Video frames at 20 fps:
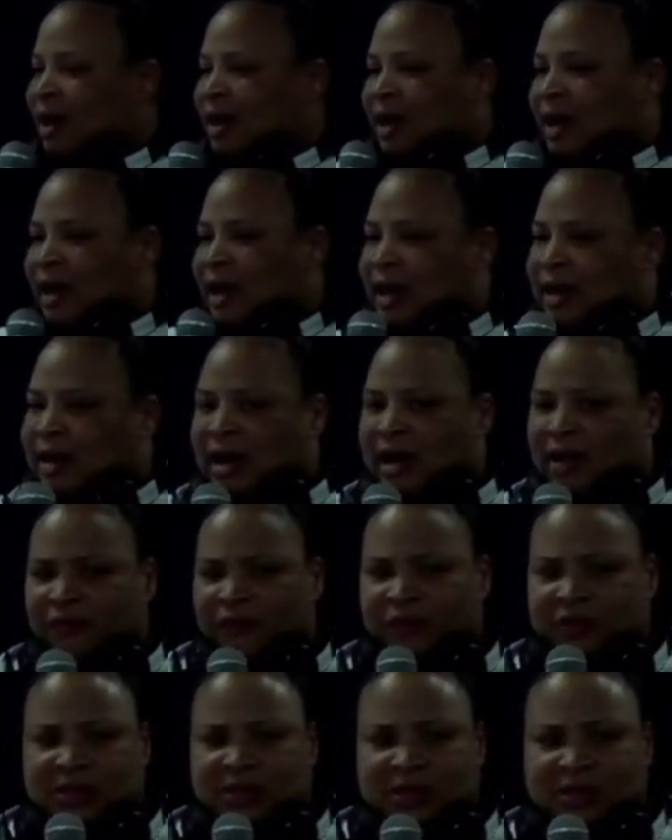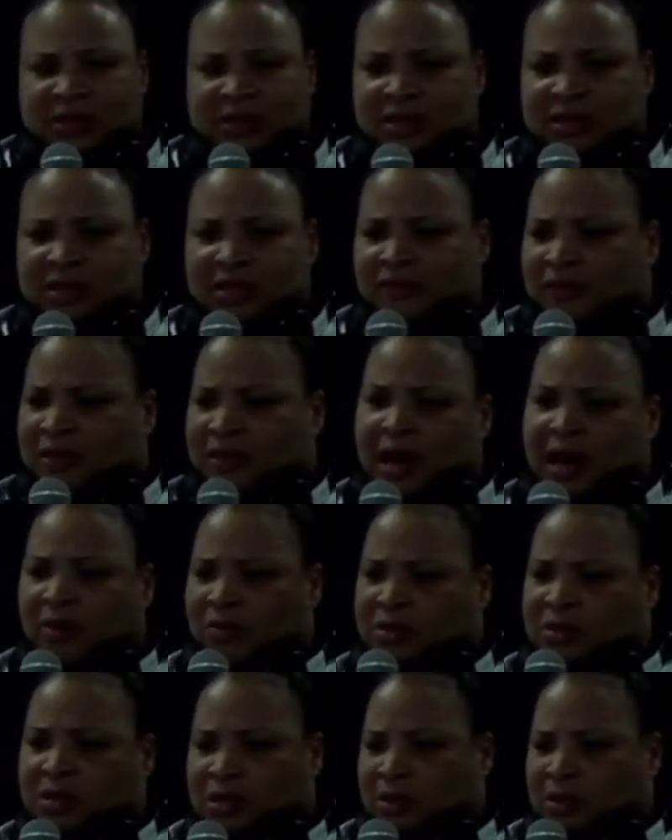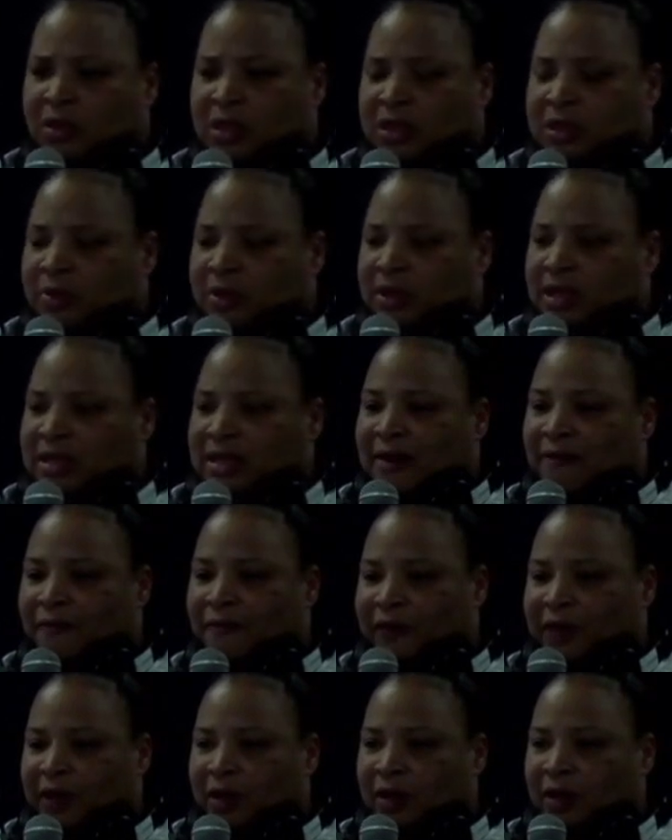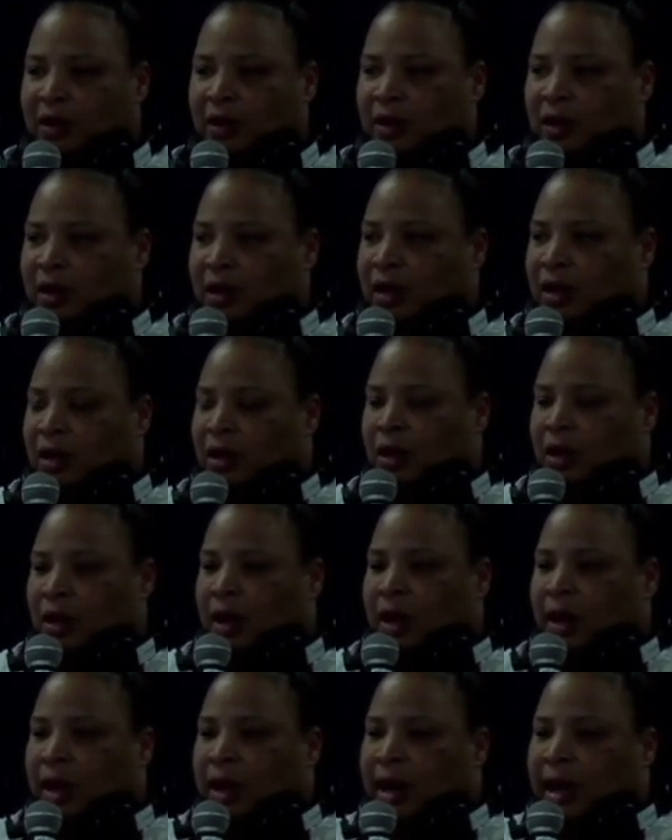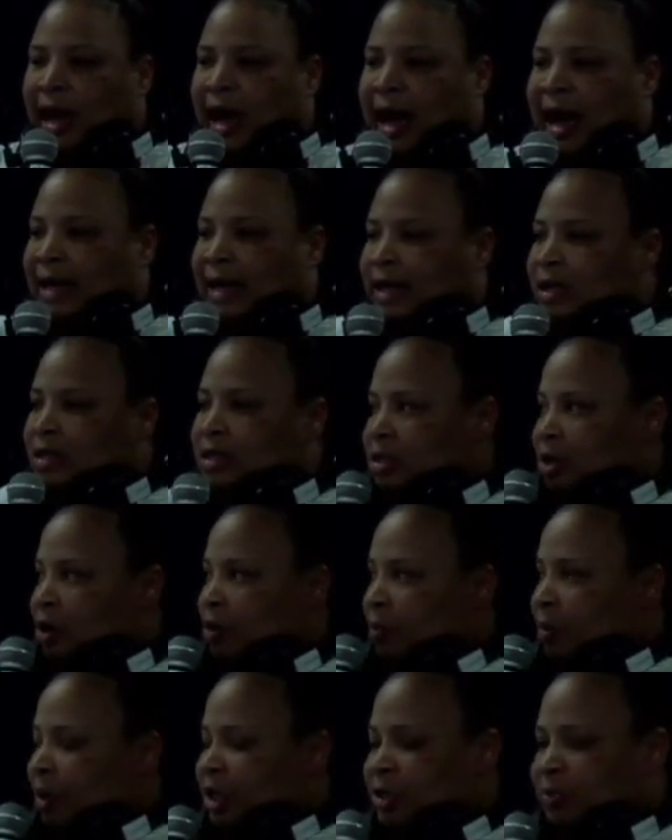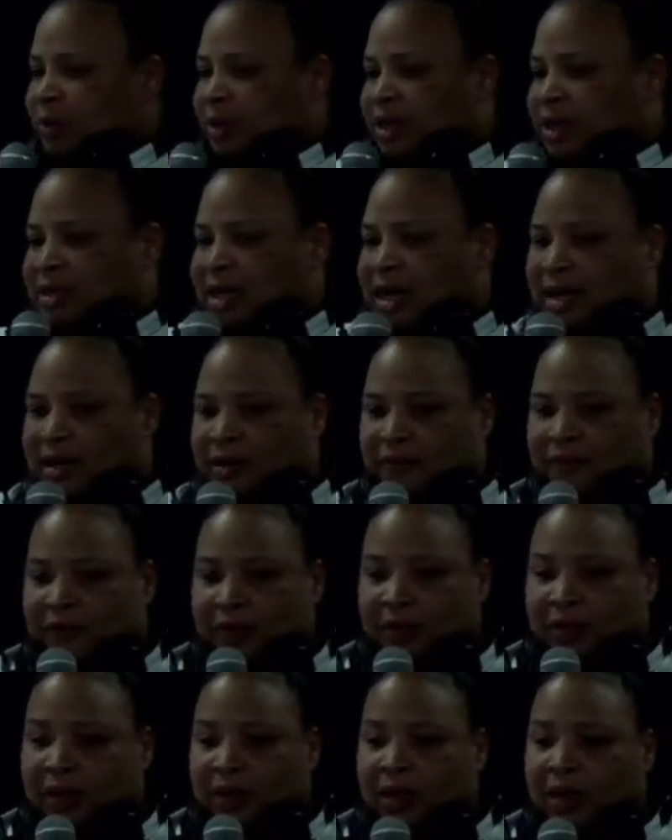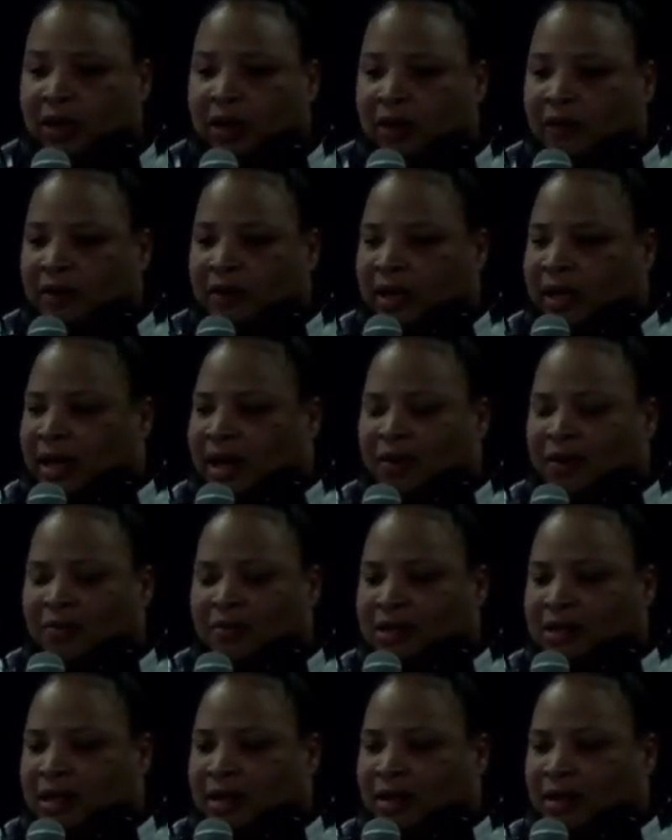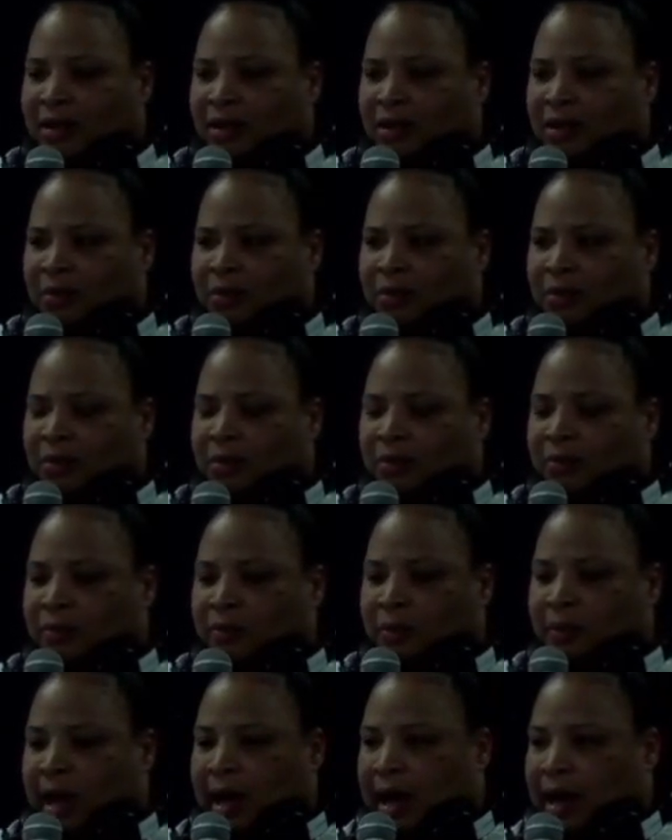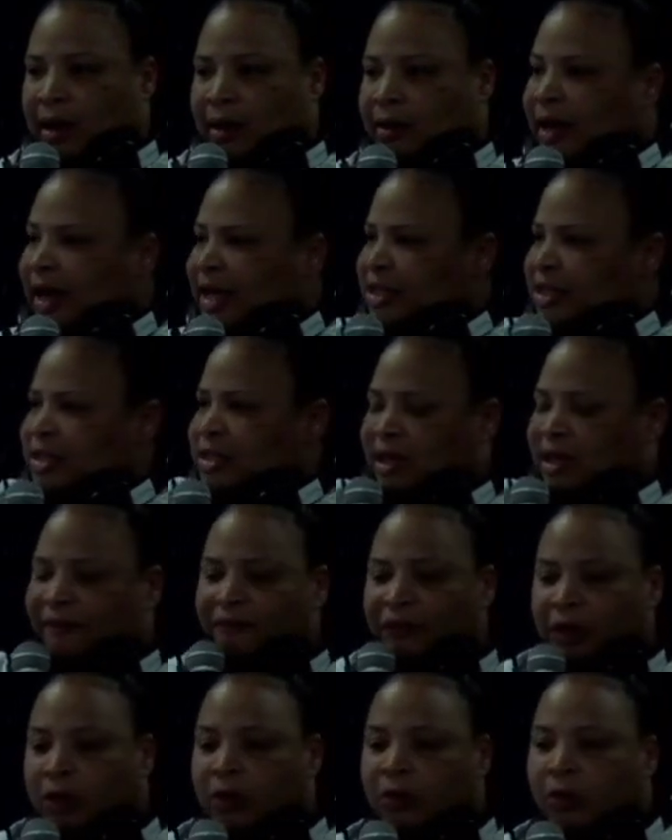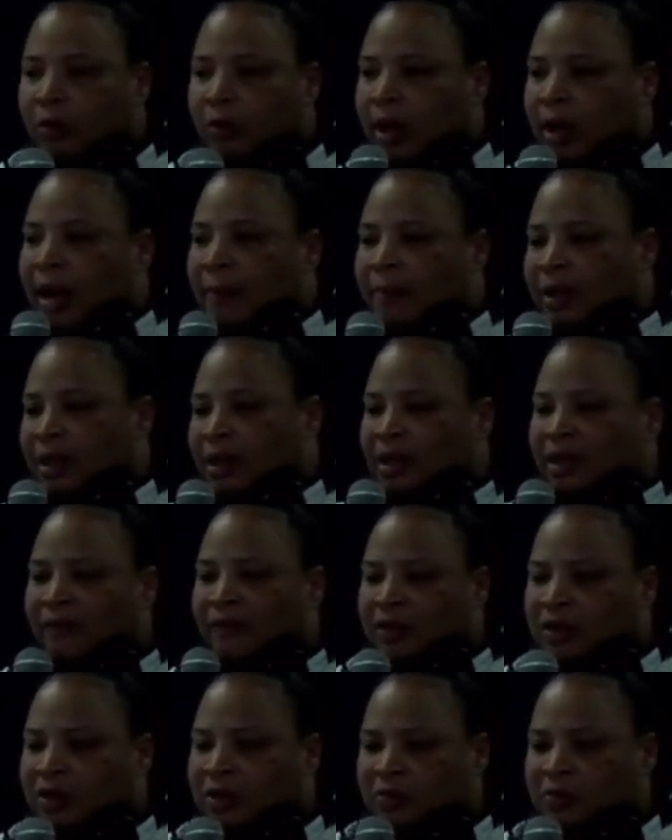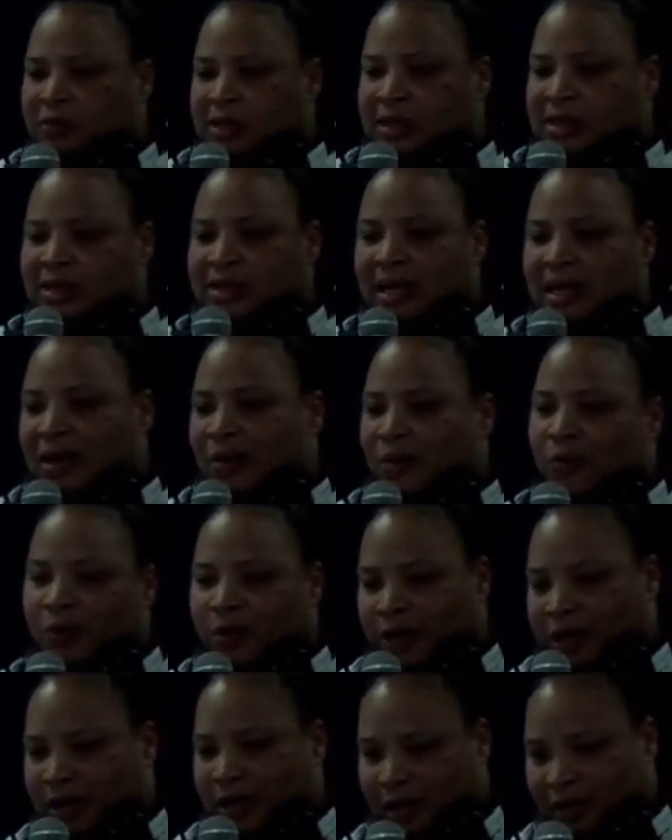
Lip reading: And not for the stuff that I was doing. It's because I felt I did so much because I didn't feel loved. And God was like she said, fool, I've been loving you since day one.